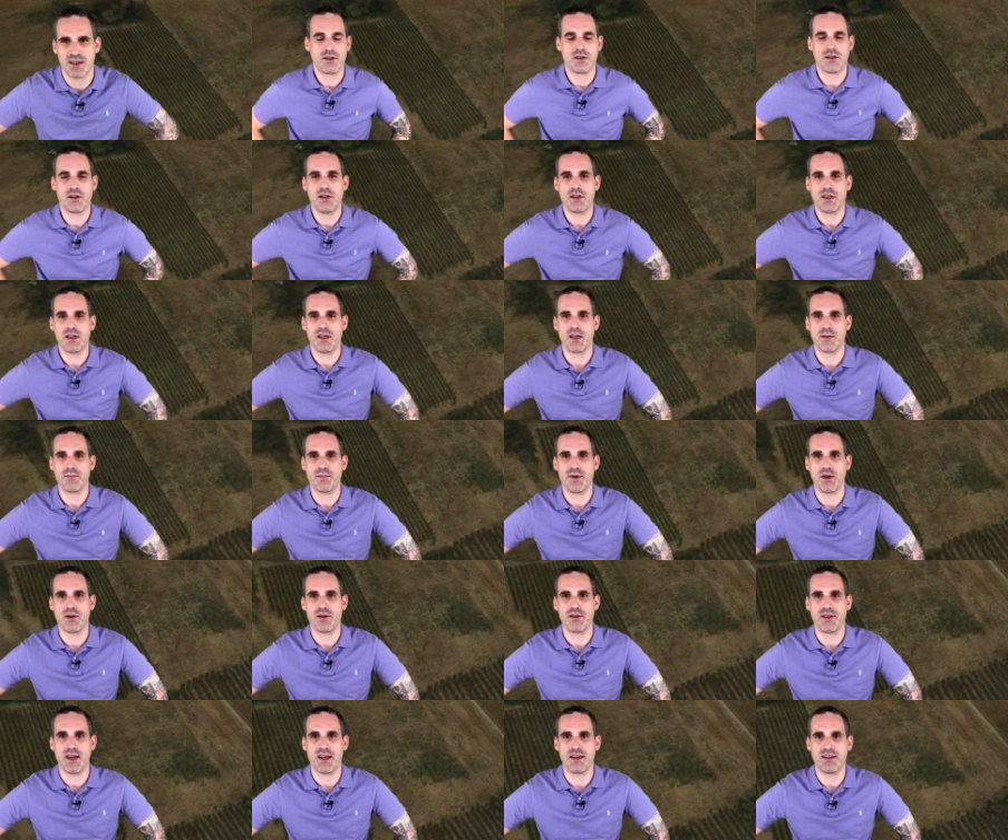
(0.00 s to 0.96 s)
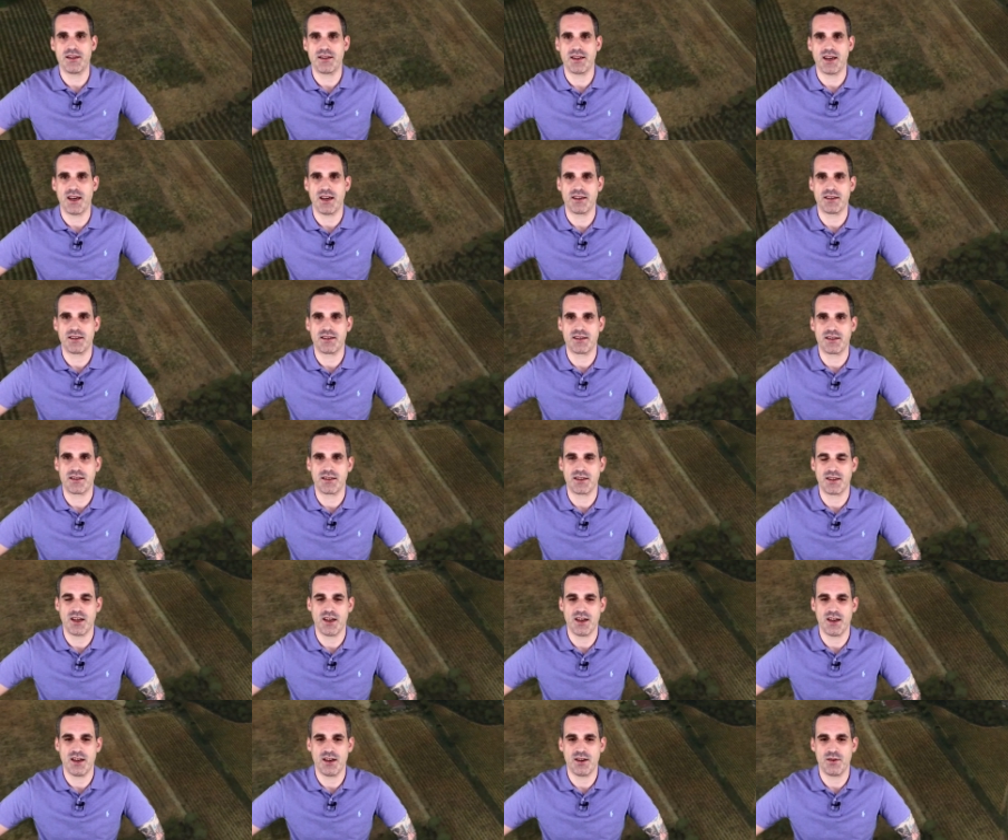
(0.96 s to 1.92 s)
So looking at both headsets,
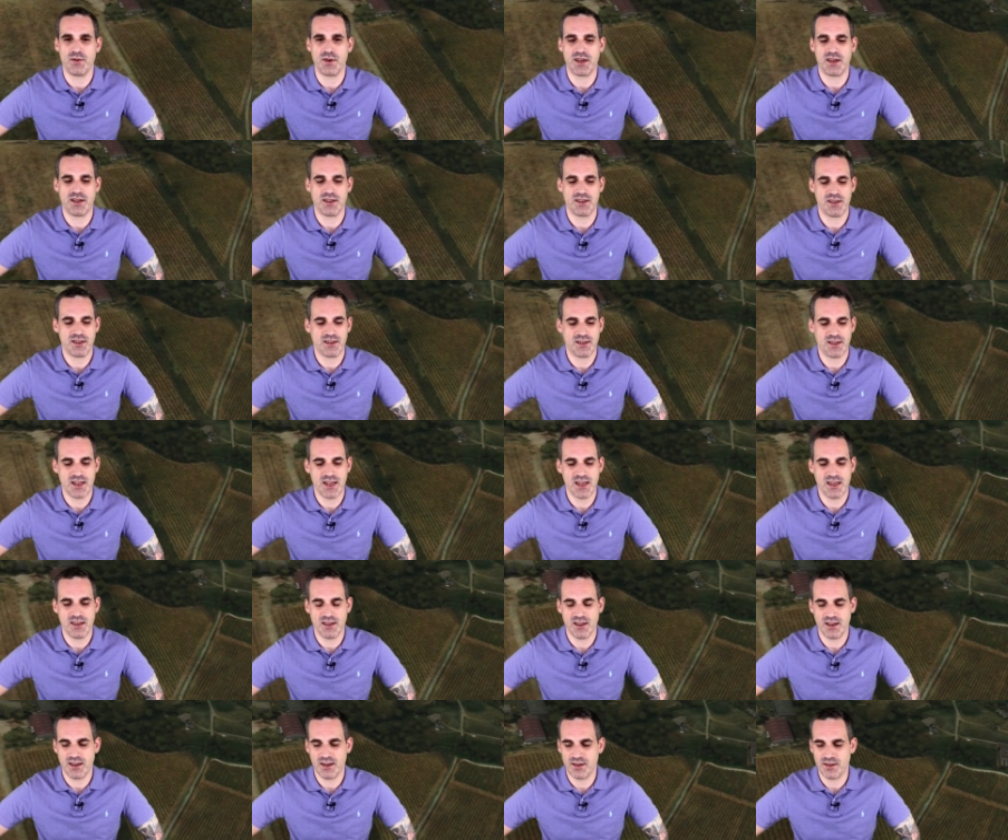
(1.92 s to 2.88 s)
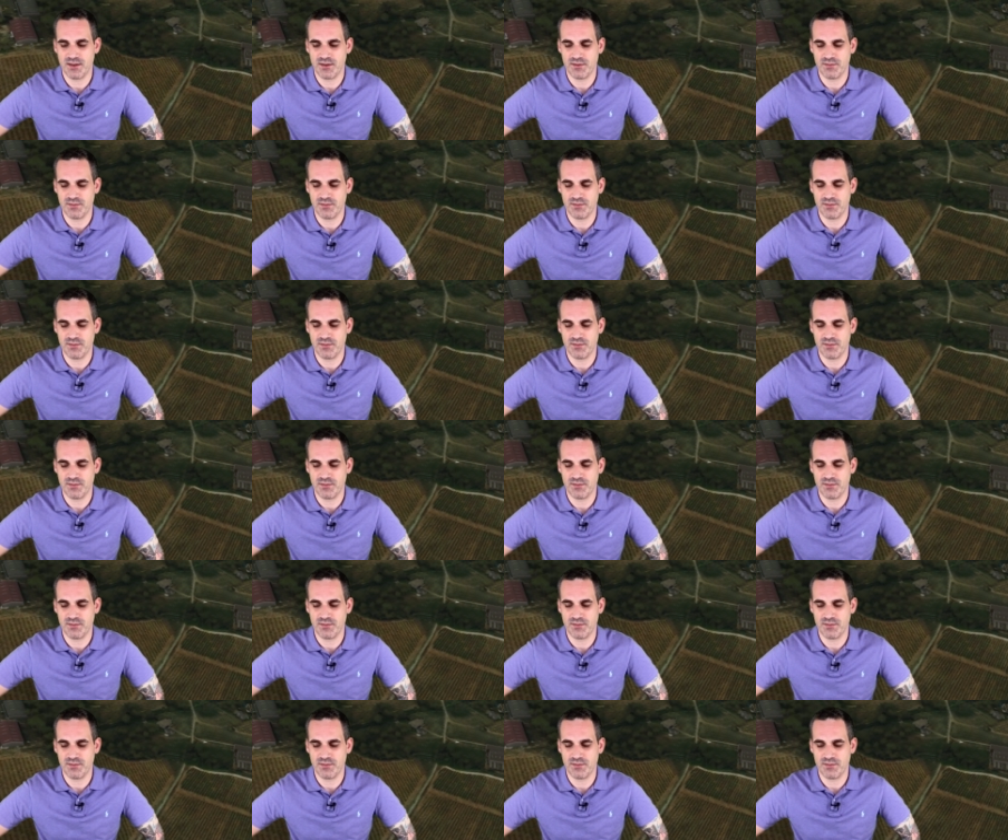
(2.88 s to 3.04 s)
we can see that